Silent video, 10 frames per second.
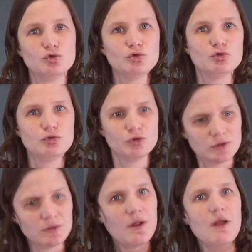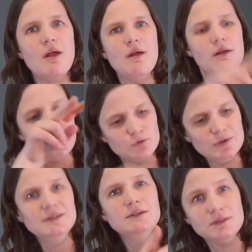And the deaf refugee would
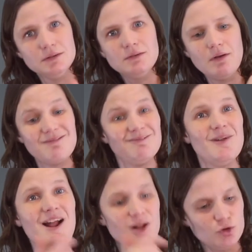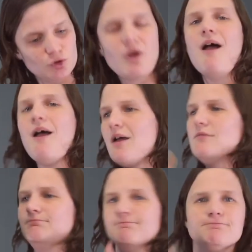sign to me I wrote down
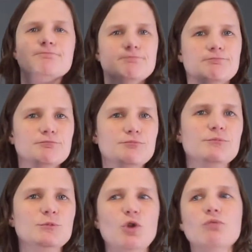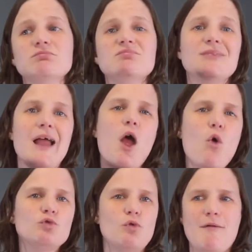in English and passed the note to
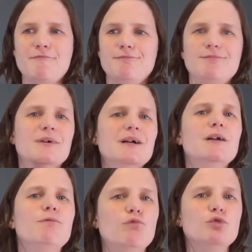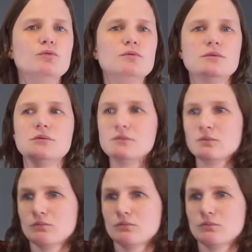the staff representative from the UN.